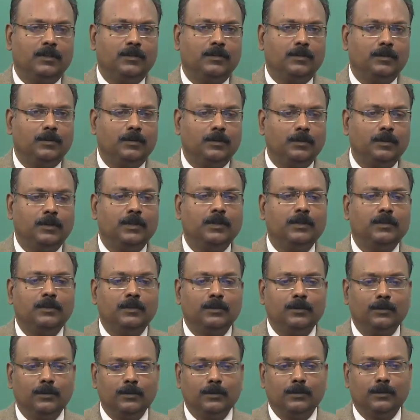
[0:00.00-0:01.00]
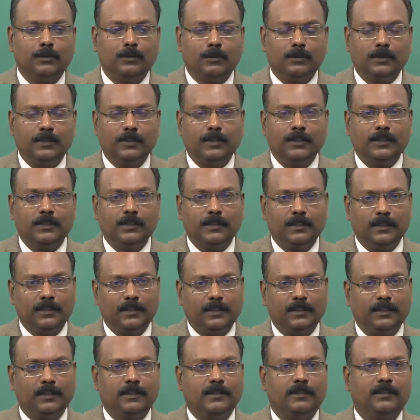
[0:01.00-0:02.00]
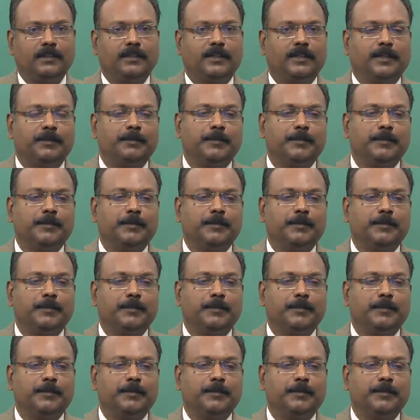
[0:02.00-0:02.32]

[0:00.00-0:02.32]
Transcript: So, do not do those things and just